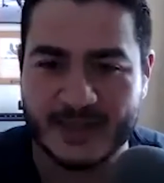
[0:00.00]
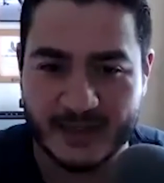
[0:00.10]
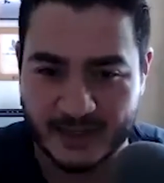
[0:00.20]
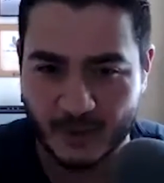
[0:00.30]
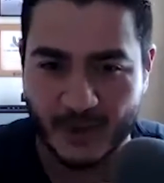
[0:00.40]

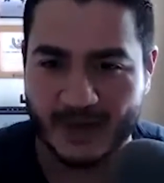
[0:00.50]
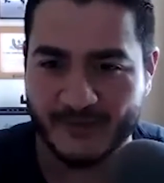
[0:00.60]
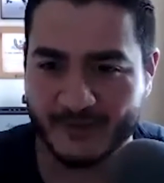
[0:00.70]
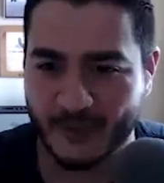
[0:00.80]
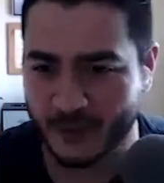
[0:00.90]
side, so you'll
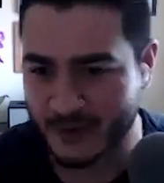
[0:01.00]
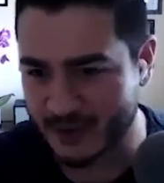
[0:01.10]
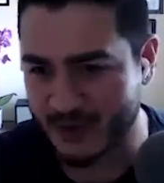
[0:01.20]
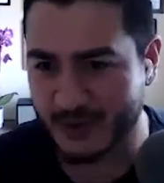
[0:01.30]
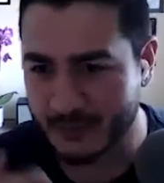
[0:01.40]
have it. So you can
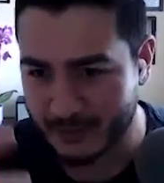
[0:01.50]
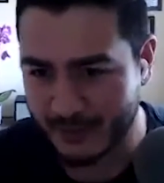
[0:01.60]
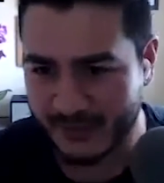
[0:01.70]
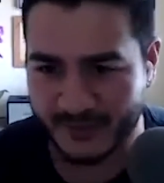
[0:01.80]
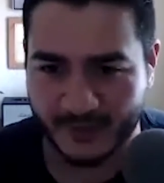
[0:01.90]
just cut
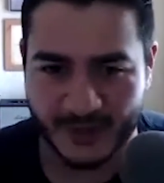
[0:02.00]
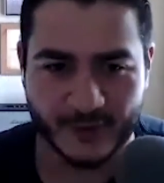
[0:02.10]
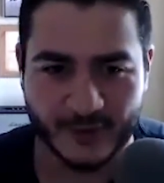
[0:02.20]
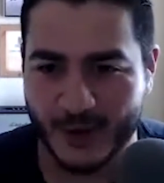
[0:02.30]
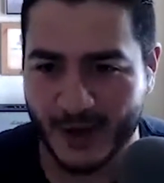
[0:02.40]
this little
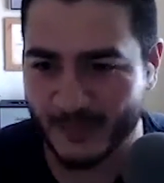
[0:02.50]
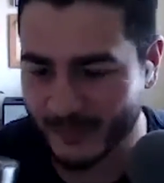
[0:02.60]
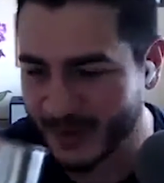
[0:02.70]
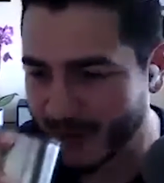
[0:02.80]
interlude out.